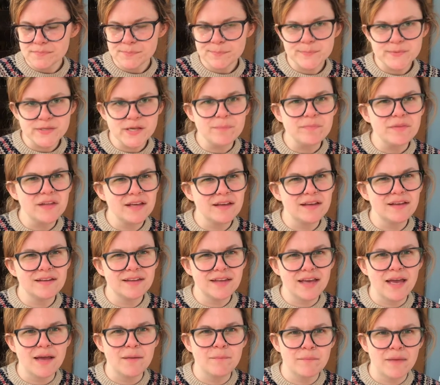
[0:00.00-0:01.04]
something
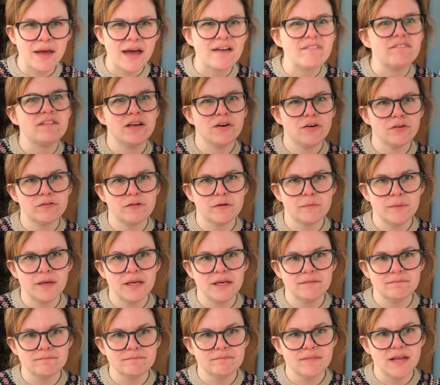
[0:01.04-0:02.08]
came heavy over
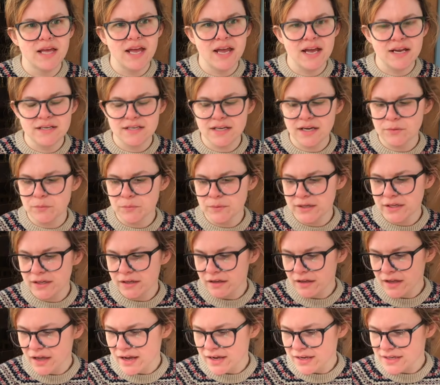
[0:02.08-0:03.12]
me, and I
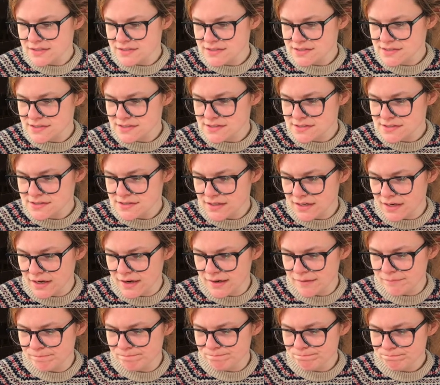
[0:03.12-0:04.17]
realized
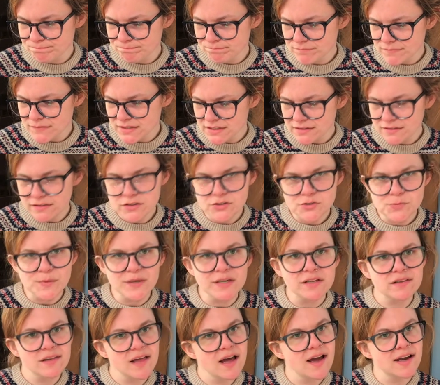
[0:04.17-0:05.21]
there's been
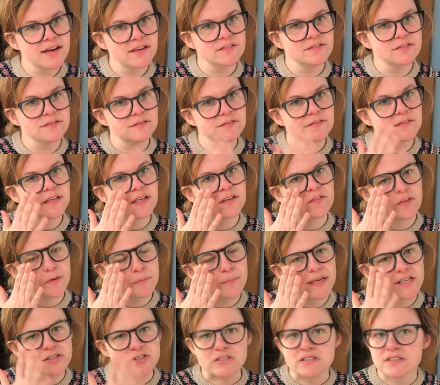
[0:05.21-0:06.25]
a lot of
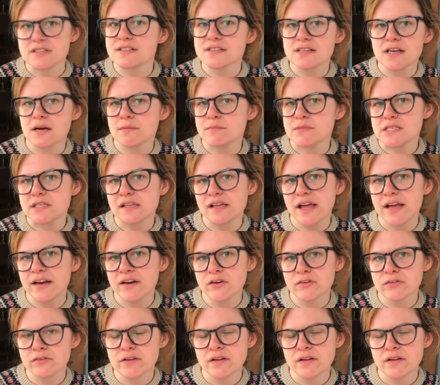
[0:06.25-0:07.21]
information that's come to light over